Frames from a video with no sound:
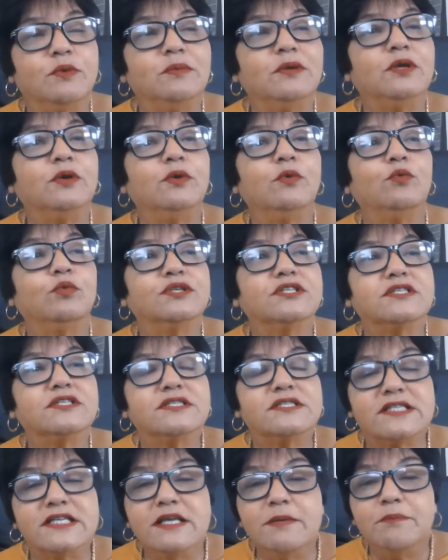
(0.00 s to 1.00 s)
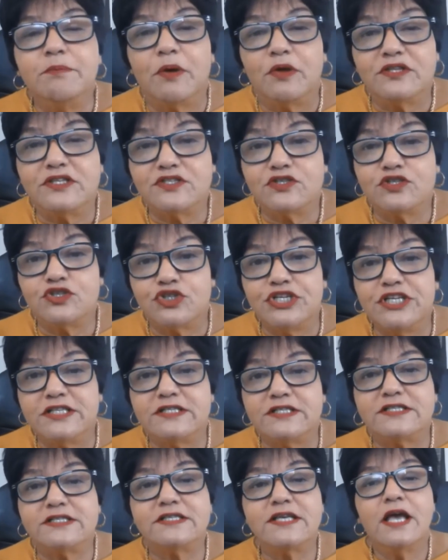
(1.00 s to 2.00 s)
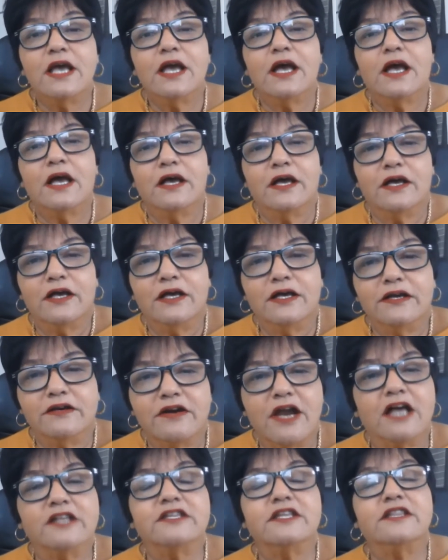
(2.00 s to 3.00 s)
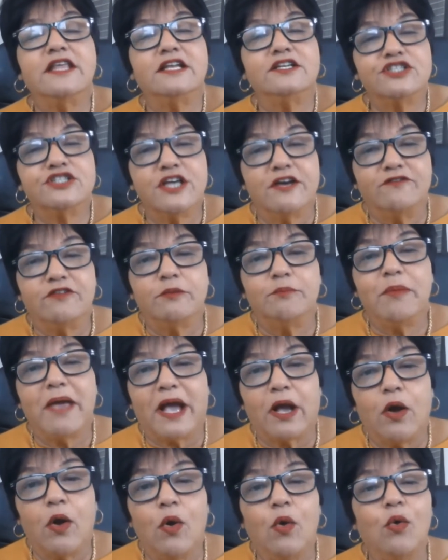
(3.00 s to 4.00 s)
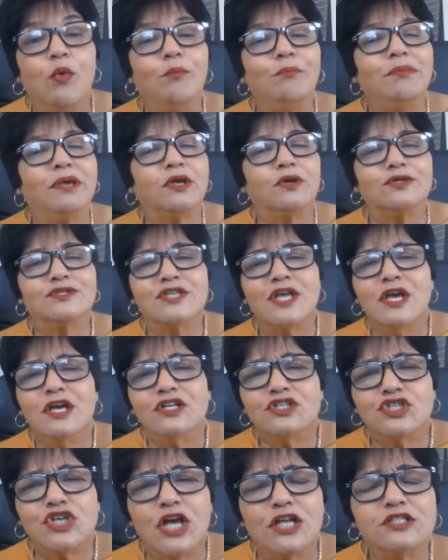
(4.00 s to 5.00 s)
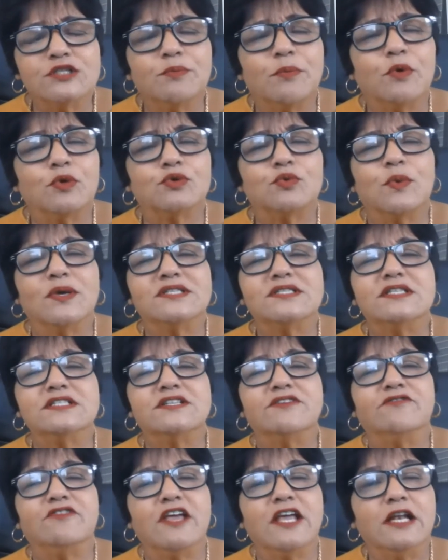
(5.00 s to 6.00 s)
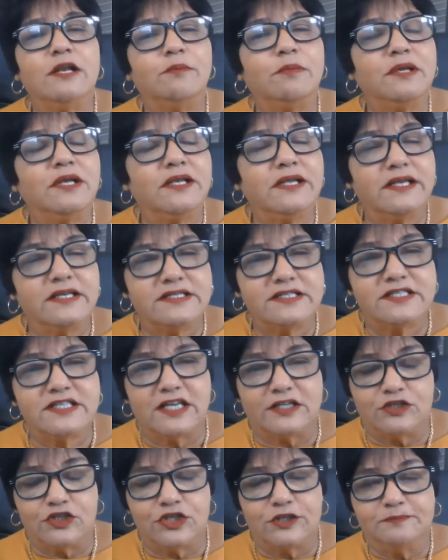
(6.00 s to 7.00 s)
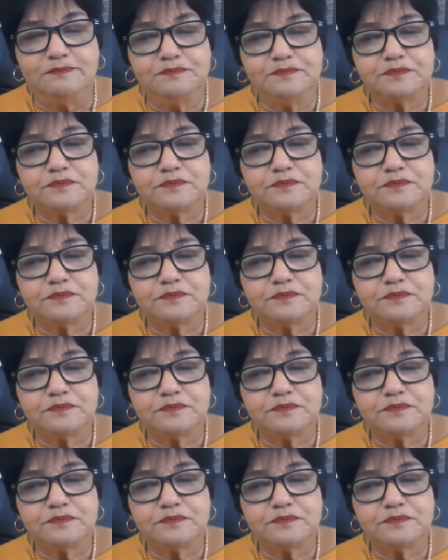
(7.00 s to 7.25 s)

women would sleep on the streets rather than travel back home because transport wasn't available, etc.